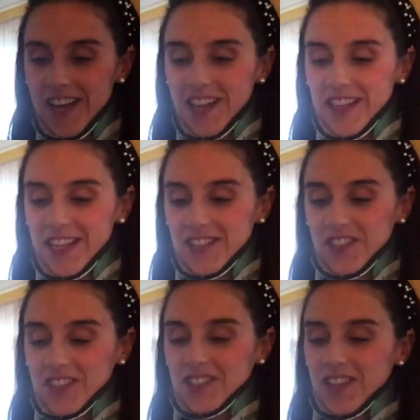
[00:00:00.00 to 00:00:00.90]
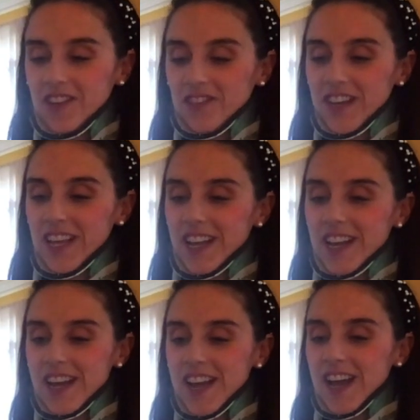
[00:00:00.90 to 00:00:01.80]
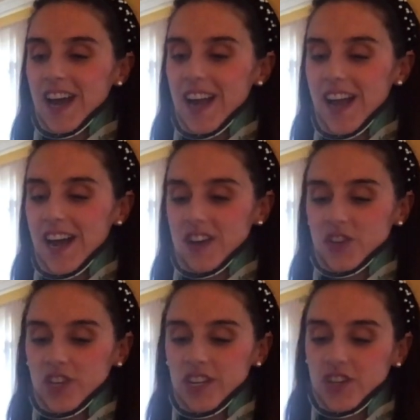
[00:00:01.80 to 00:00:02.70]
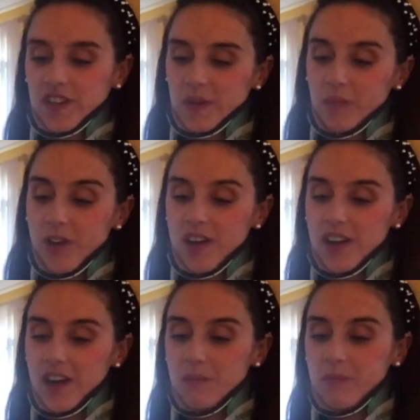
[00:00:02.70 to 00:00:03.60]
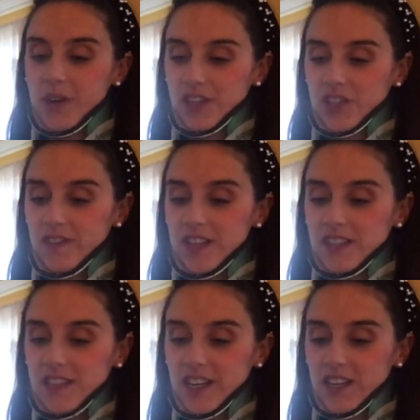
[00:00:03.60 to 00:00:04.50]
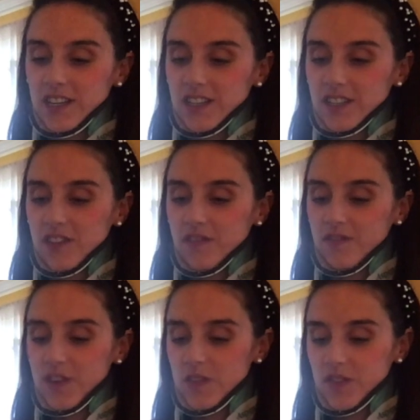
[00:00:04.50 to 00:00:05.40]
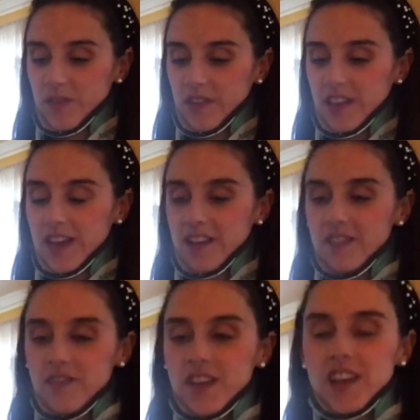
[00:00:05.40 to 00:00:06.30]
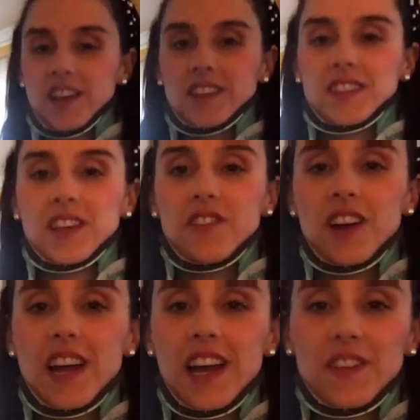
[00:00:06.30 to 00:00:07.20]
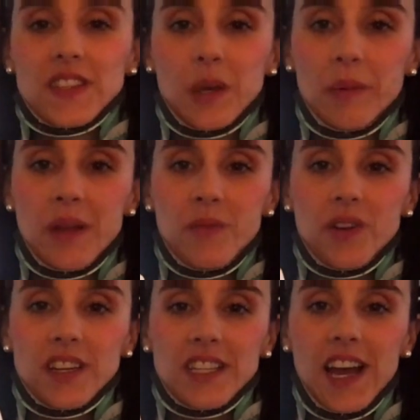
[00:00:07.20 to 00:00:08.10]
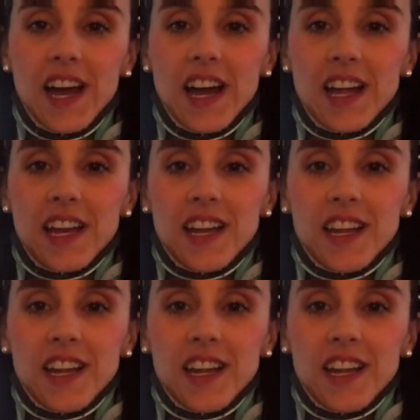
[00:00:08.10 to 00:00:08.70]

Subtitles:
This is so neat. I actually just bought a bunch of these stickers on Fused with Love, so I have so many more to add